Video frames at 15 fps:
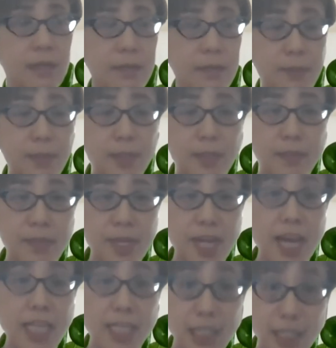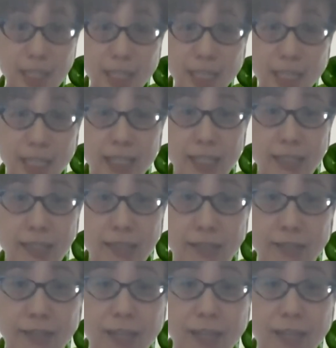baptism classes, you know.